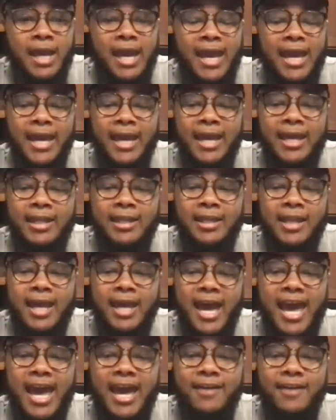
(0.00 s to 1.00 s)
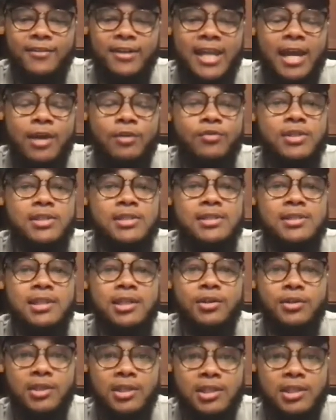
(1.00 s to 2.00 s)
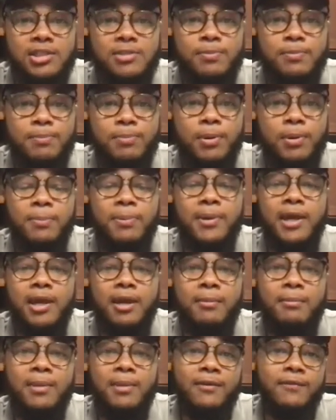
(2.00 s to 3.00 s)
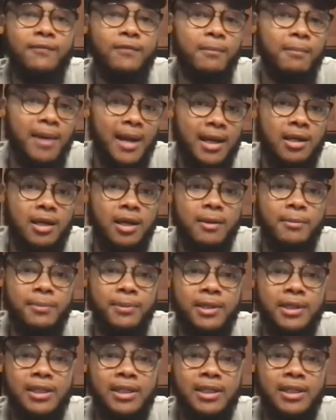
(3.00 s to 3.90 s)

And having that resilience prepared me for my company.